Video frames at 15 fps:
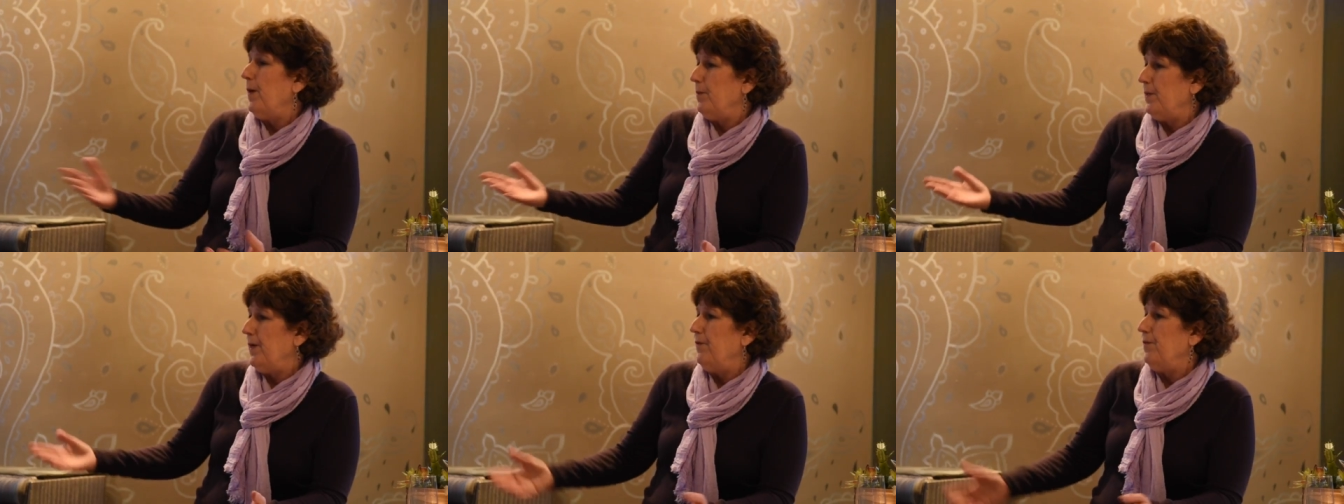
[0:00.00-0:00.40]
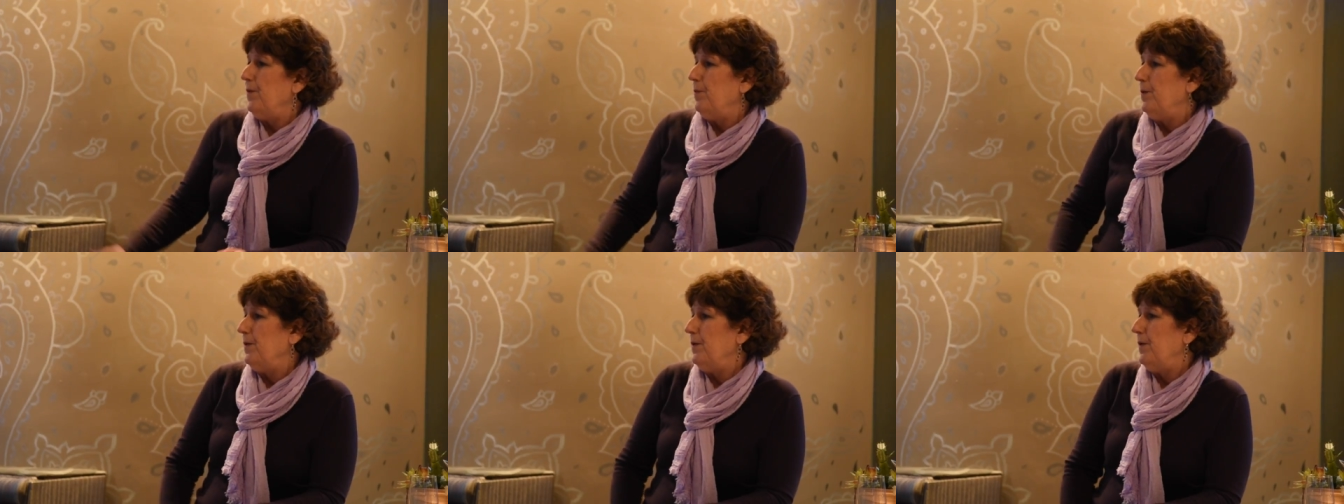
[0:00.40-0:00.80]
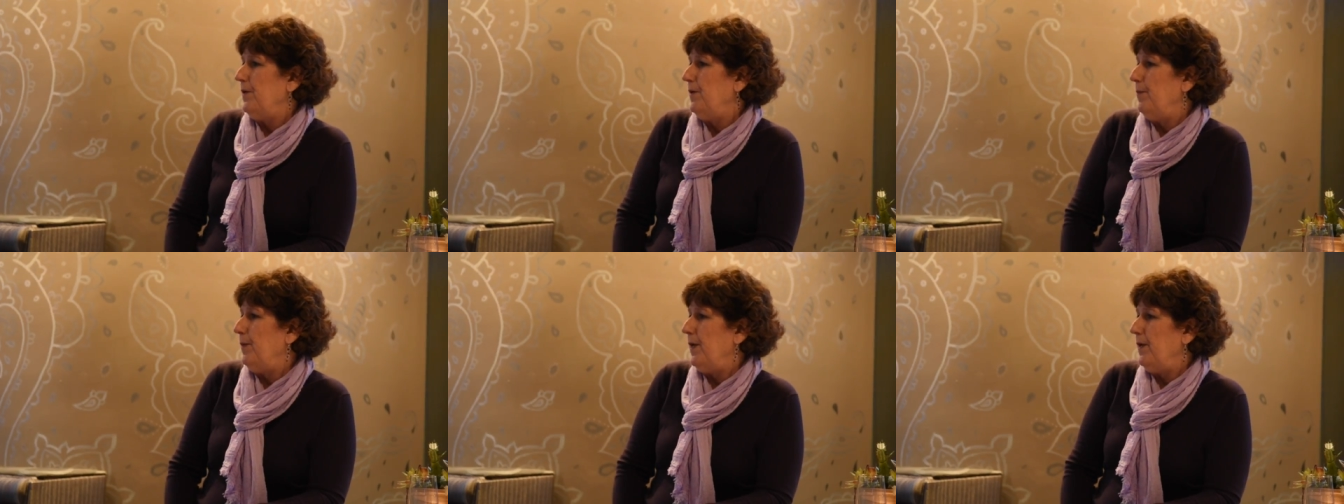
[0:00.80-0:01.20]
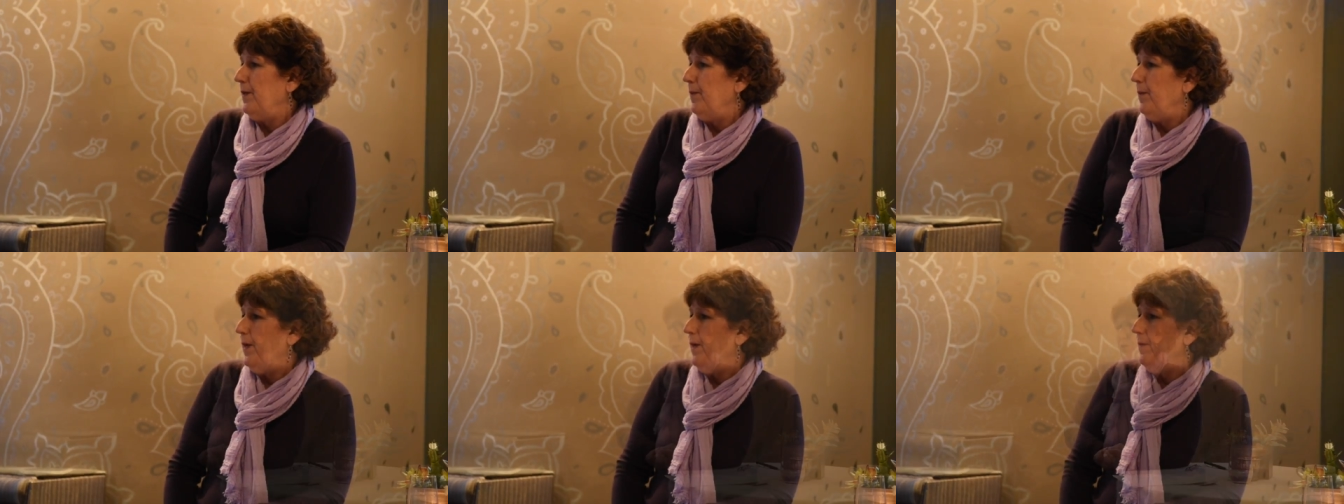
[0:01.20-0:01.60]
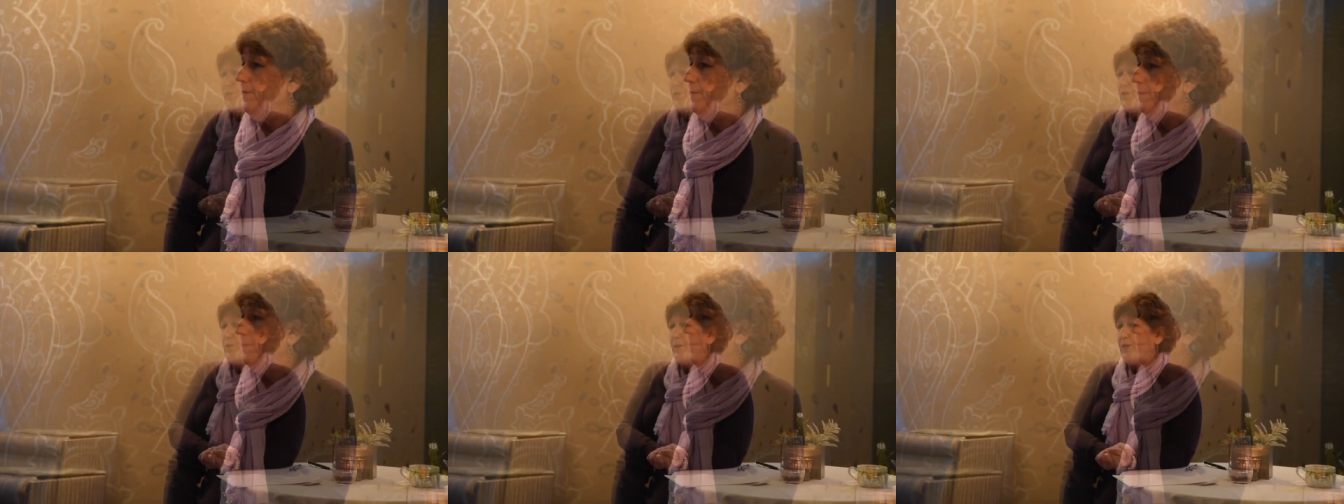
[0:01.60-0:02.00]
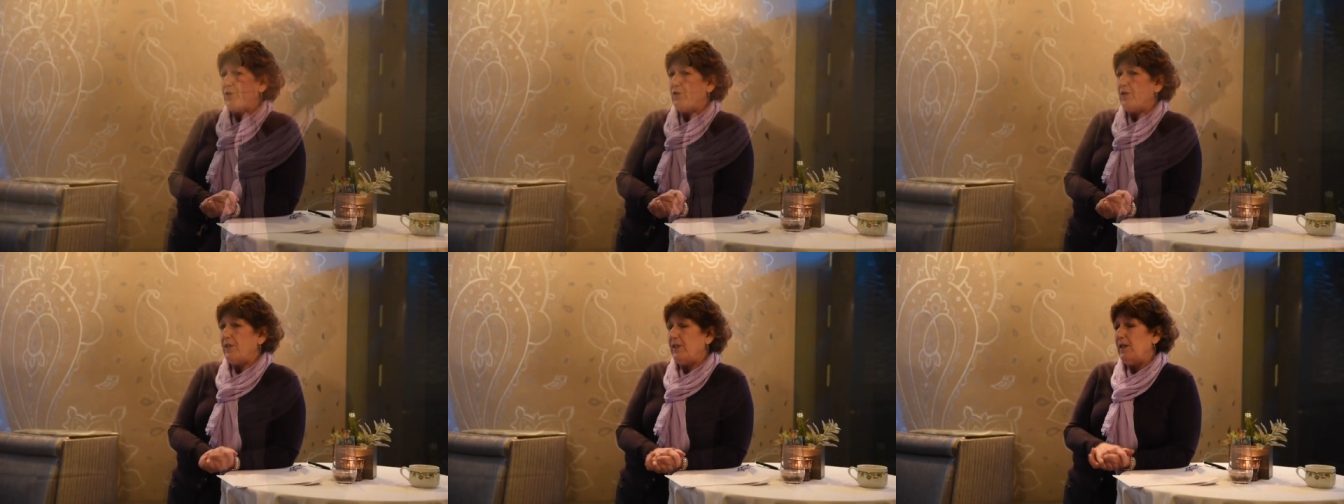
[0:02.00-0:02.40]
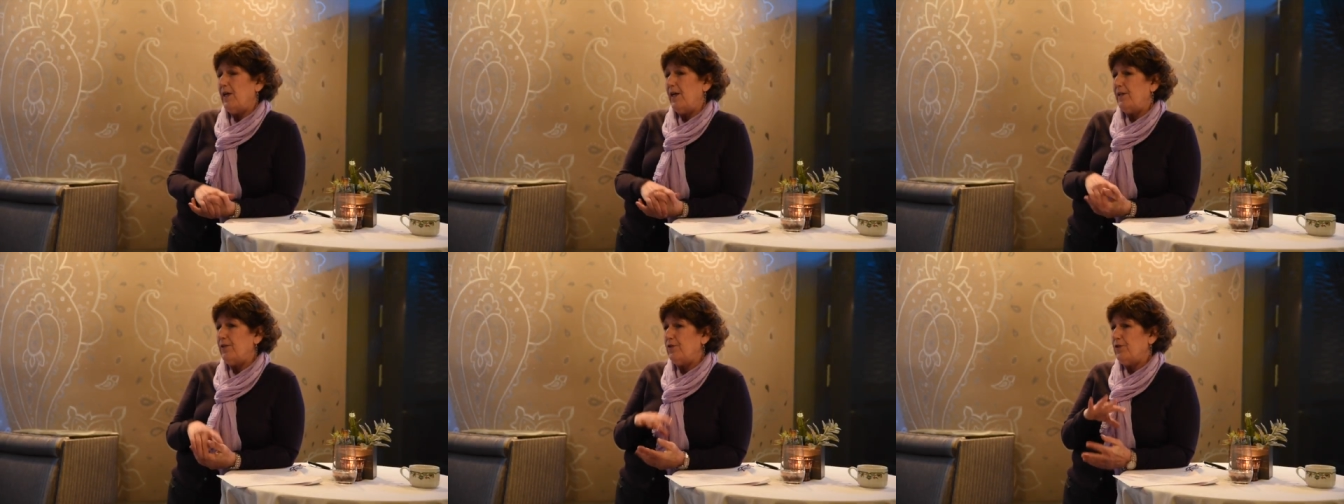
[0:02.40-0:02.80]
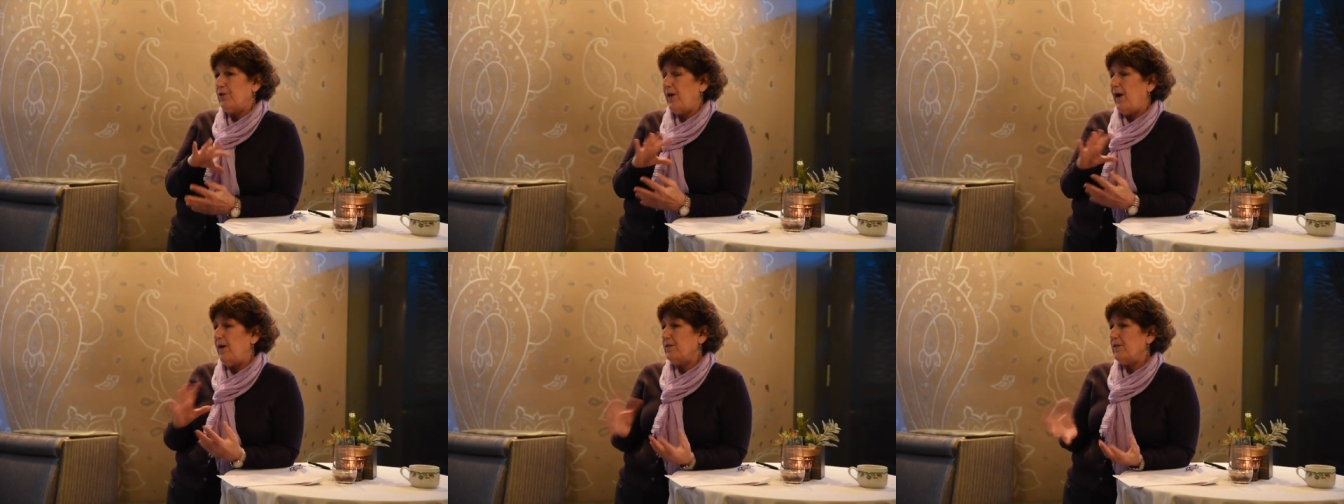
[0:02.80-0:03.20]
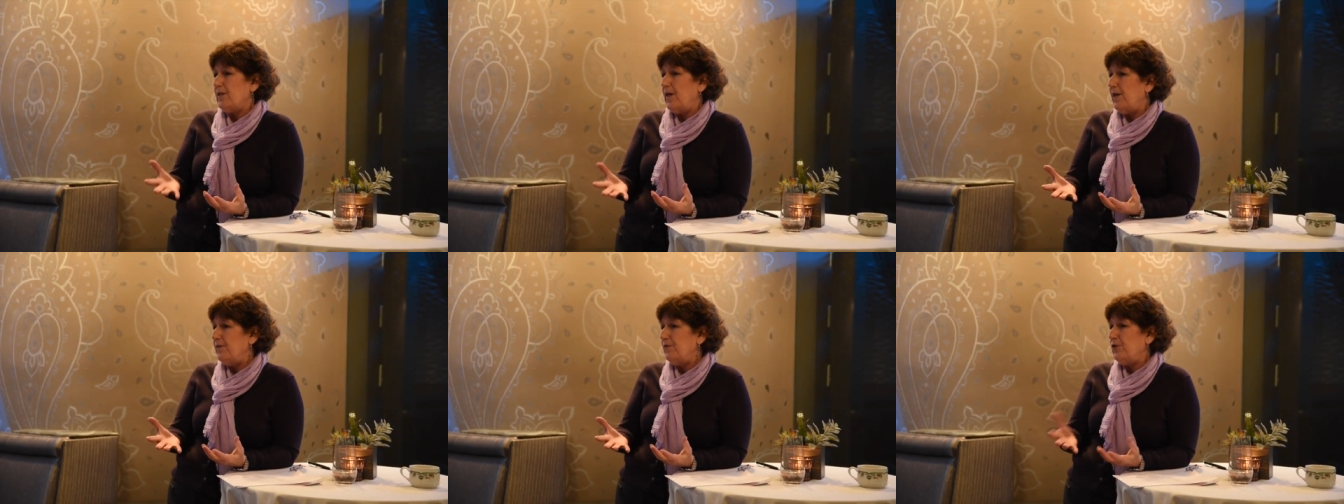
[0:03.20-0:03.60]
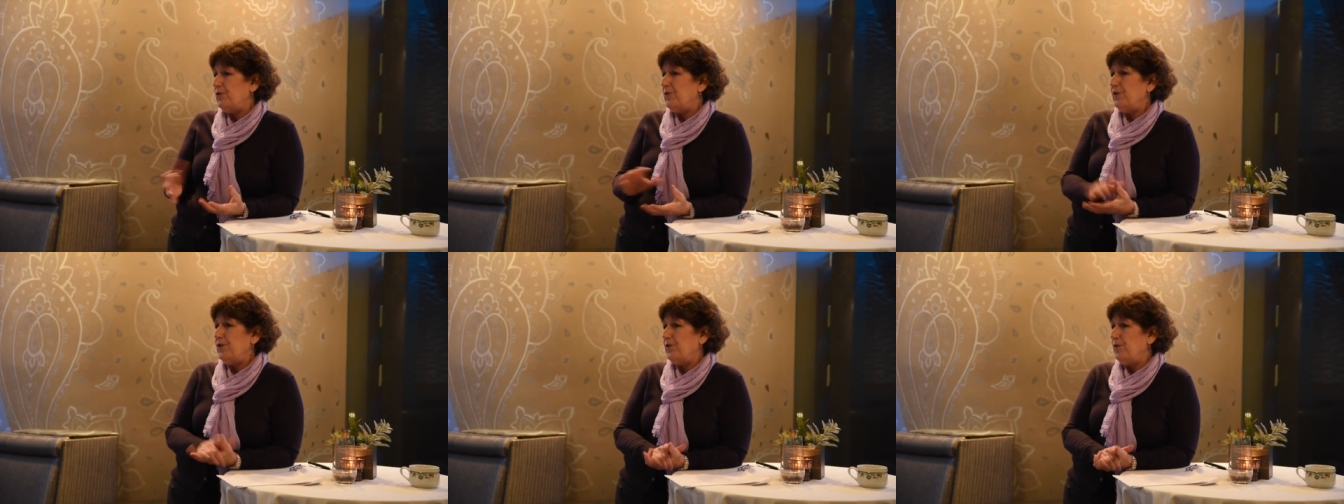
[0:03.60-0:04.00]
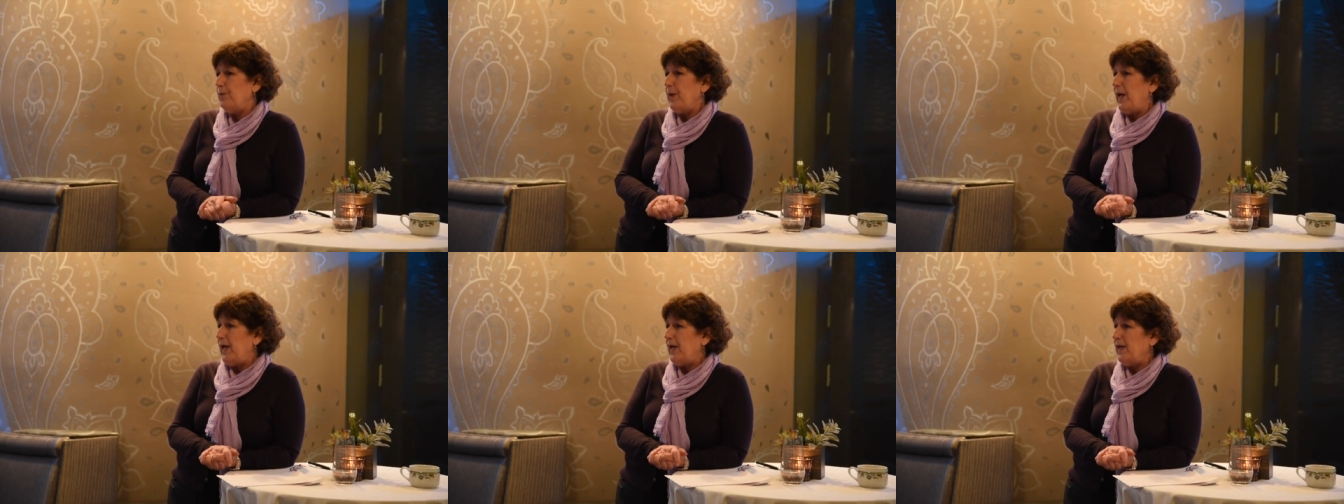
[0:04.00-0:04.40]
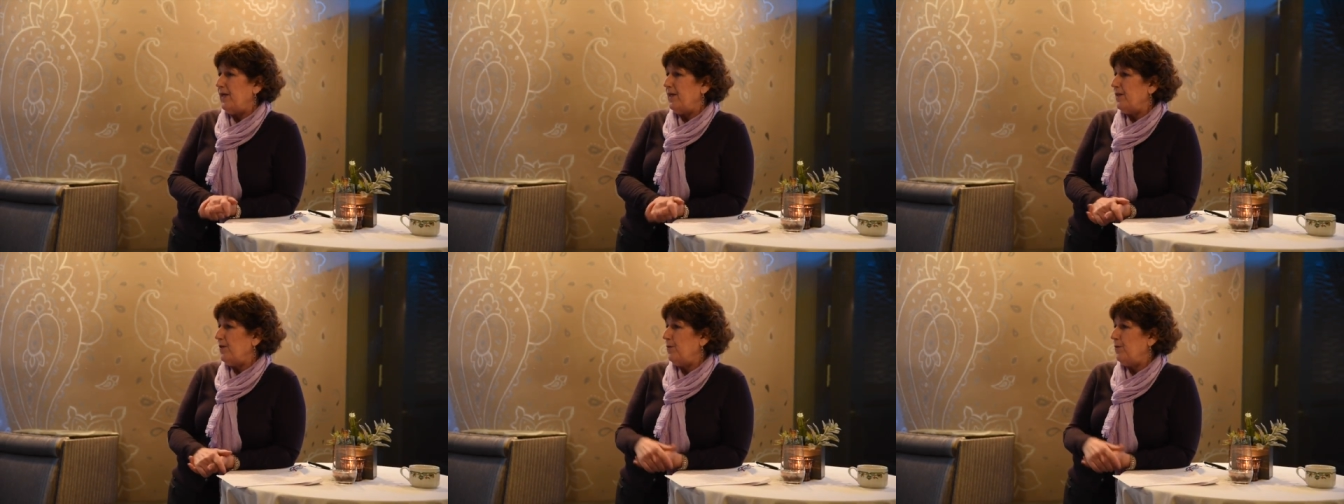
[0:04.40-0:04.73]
probably have the ability to buy them out. You know, specialty lenders are outside of traditional banking.